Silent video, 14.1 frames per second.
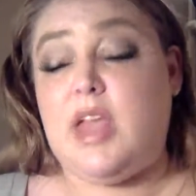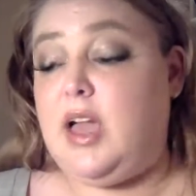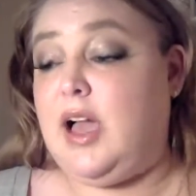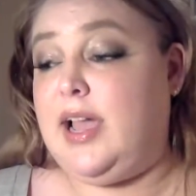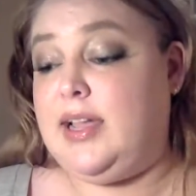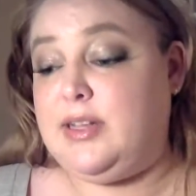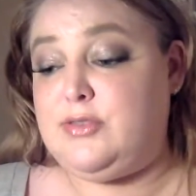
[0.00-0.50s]

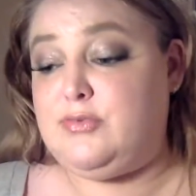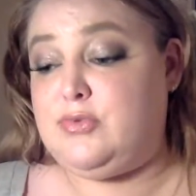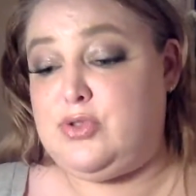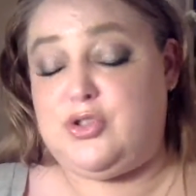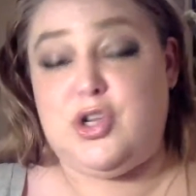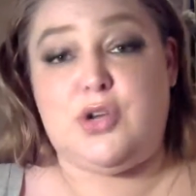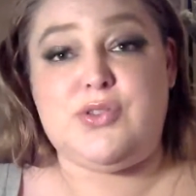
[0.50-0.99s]
I
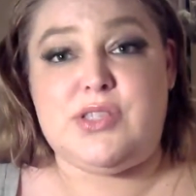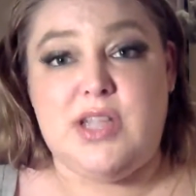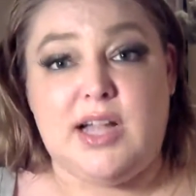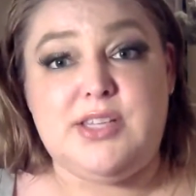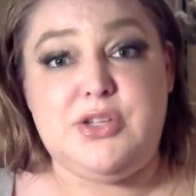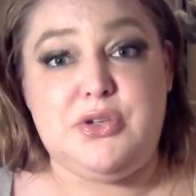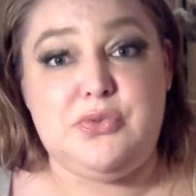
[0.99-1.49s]
chose
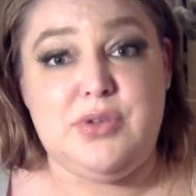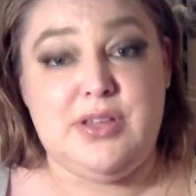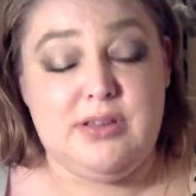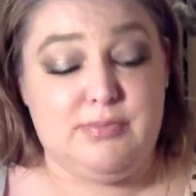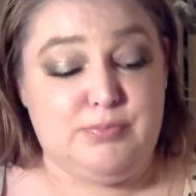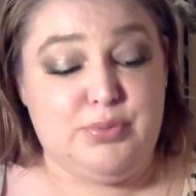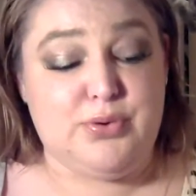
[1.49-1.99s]
not to
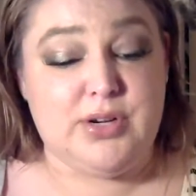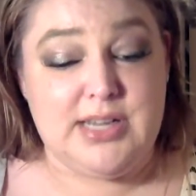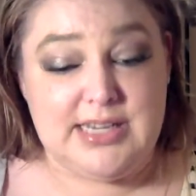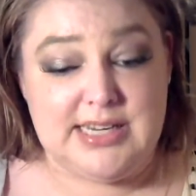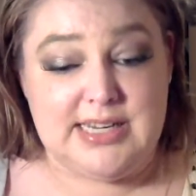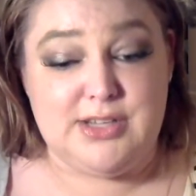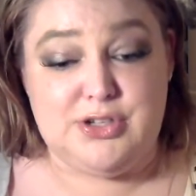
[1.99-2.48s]
put
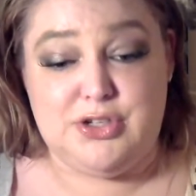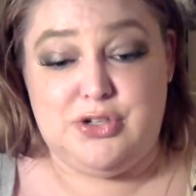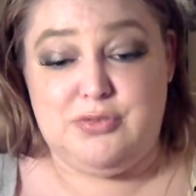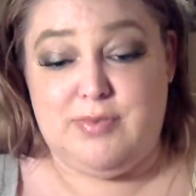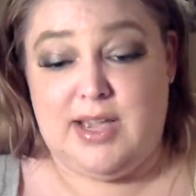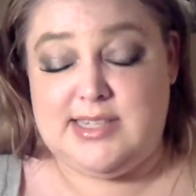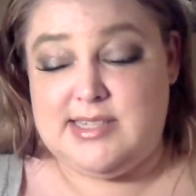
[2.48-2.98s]
it
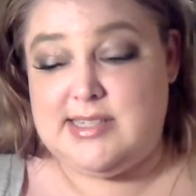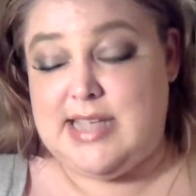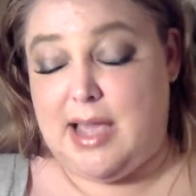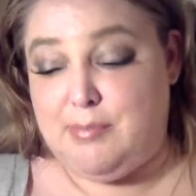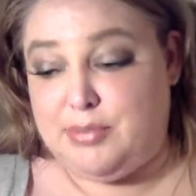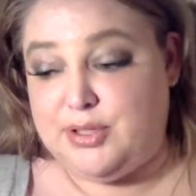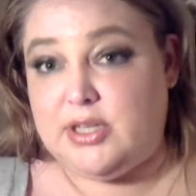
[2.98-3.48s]
into my
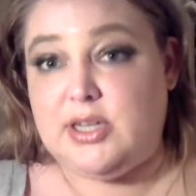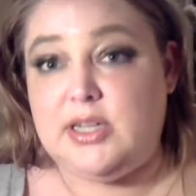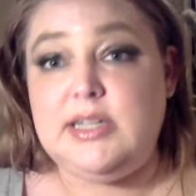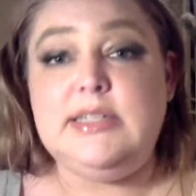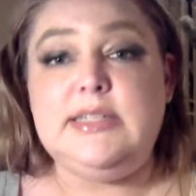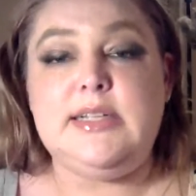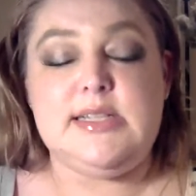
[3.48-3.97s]

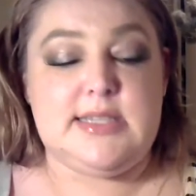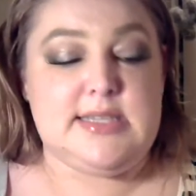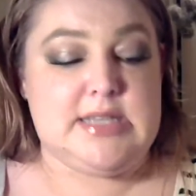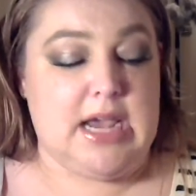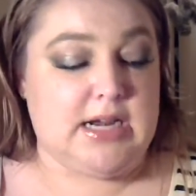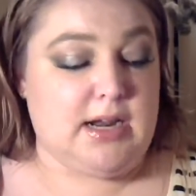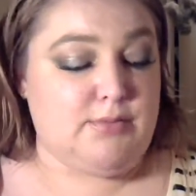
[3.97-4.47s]
sampler.
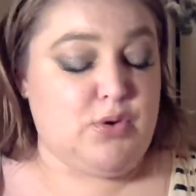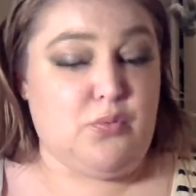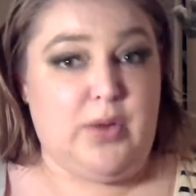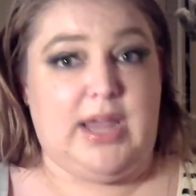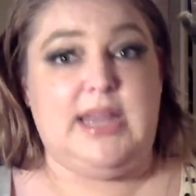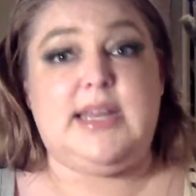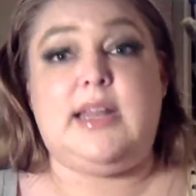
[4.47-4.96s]
Instead, I'm going to
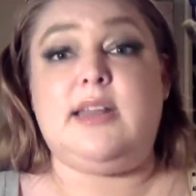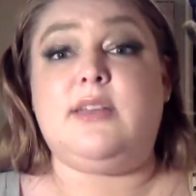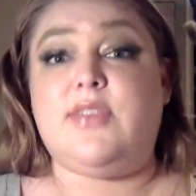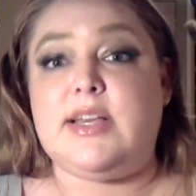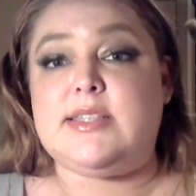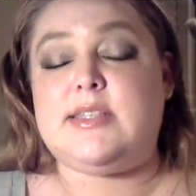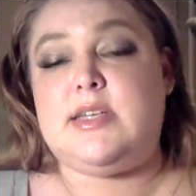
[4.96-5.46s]
wait and
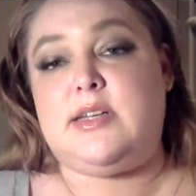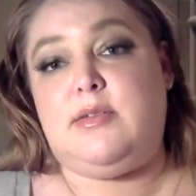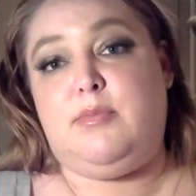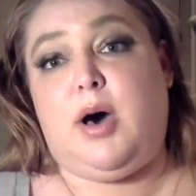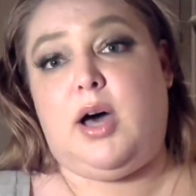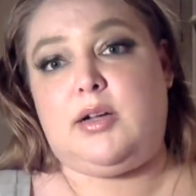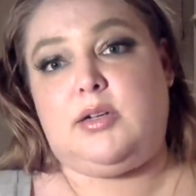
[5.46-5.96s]
invest in a
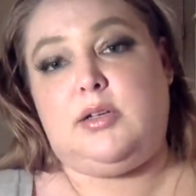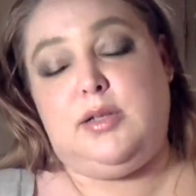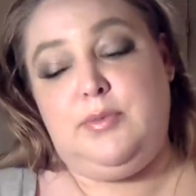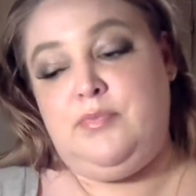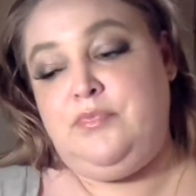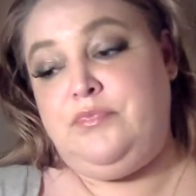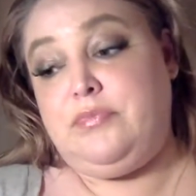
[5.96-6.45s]

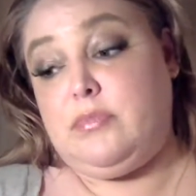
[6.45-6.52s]
bottle.